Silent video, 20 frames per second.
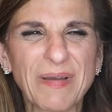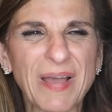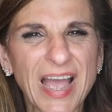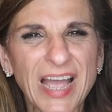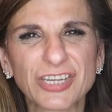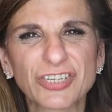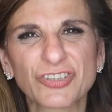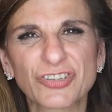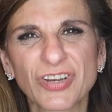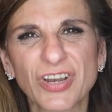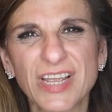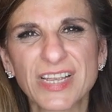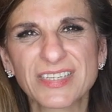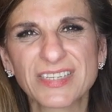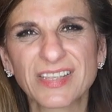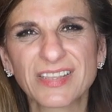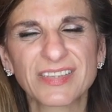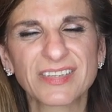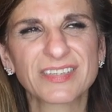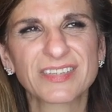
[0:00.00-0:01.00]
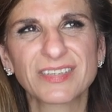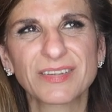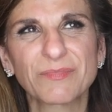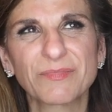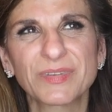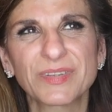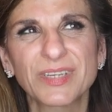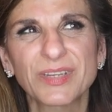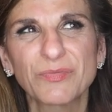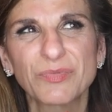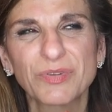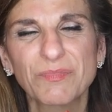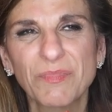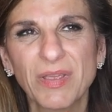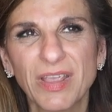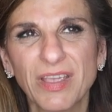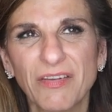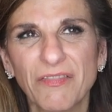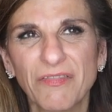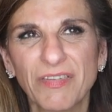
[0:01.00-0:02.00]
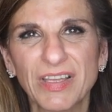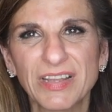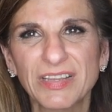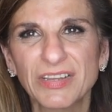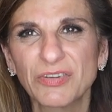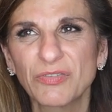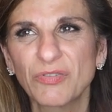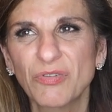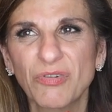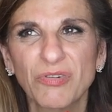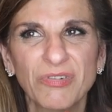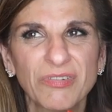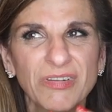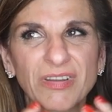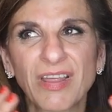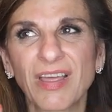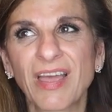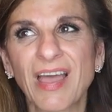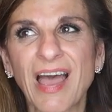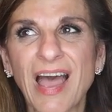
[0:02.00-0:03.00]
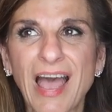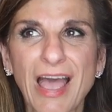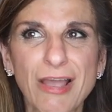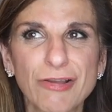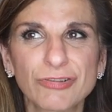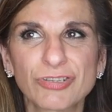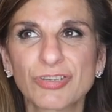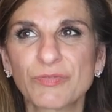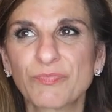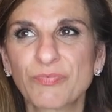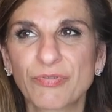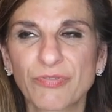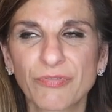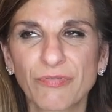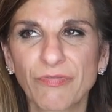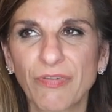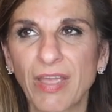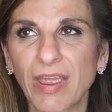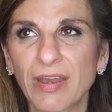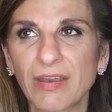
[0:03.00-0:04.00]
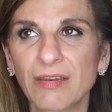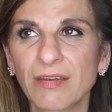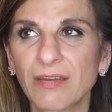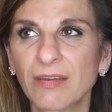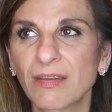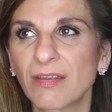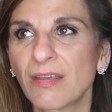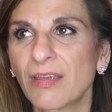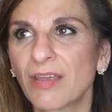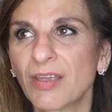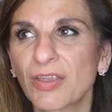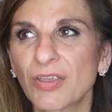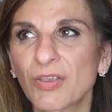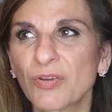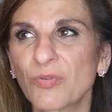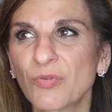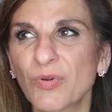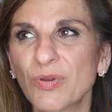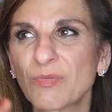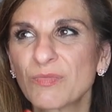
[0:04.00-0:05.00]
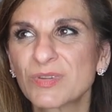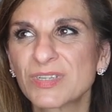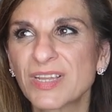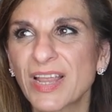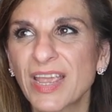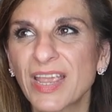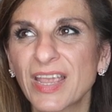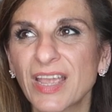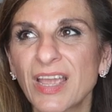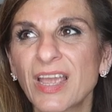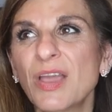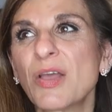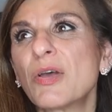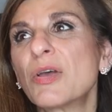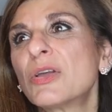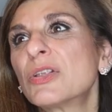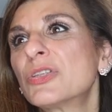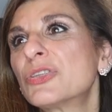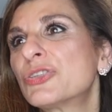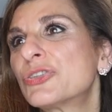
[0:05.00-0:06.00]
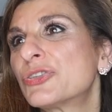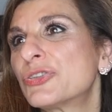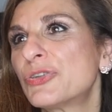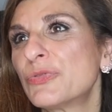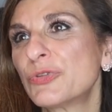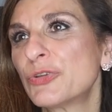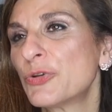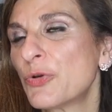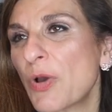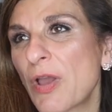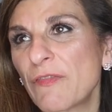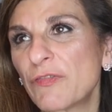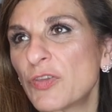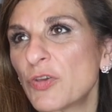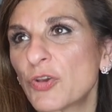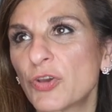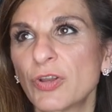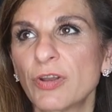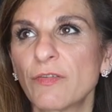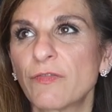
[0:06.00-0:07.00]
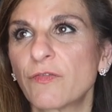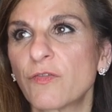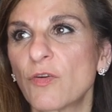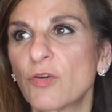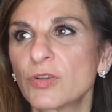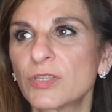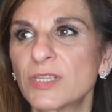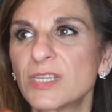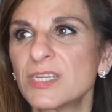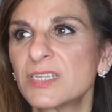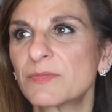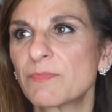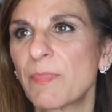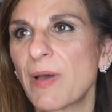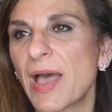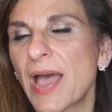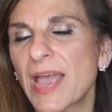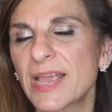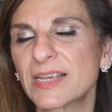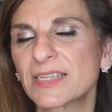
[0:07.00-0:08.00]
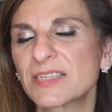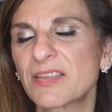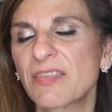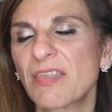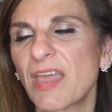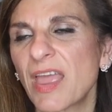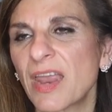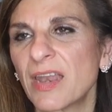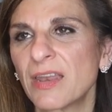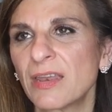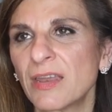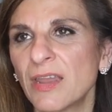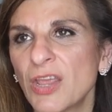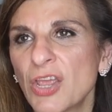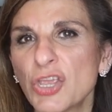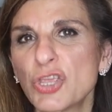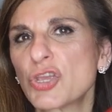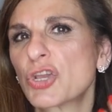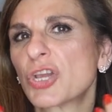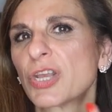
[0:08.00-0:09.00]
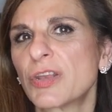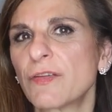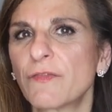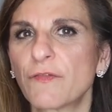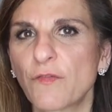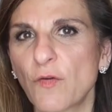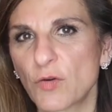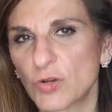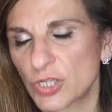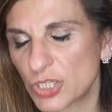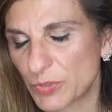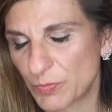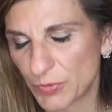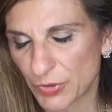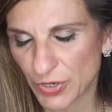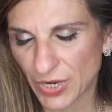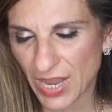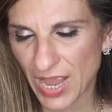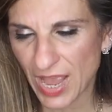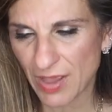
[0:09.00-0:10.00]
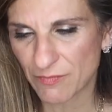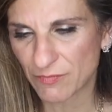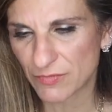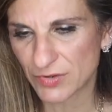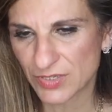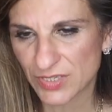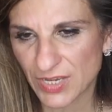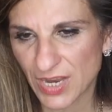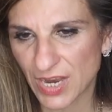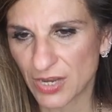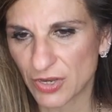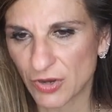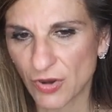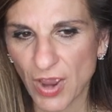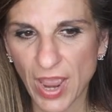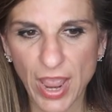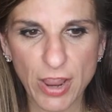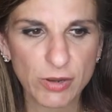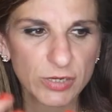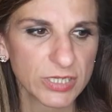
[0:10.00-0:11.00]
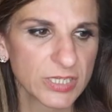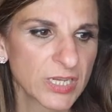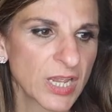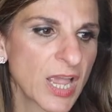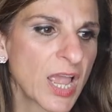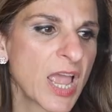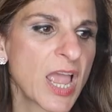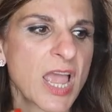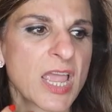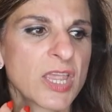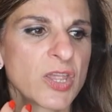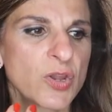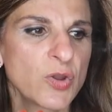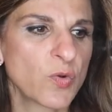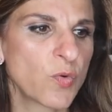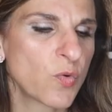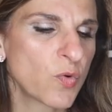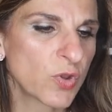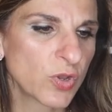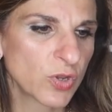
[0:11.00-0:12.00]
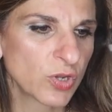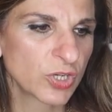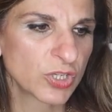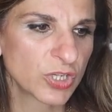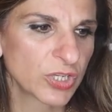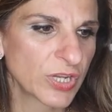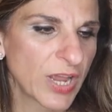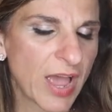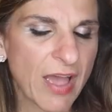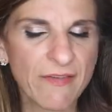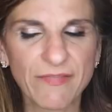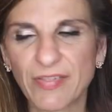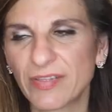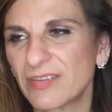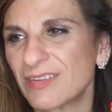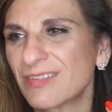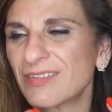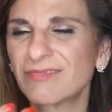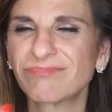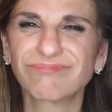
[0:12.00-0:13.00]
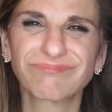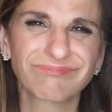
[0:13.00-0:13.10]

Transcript: patronising that somebody would make a video on how to prevent, you know, it was like, you know, if you can afford these bags, then you can afford to put cameras in your house. You know, you should have a...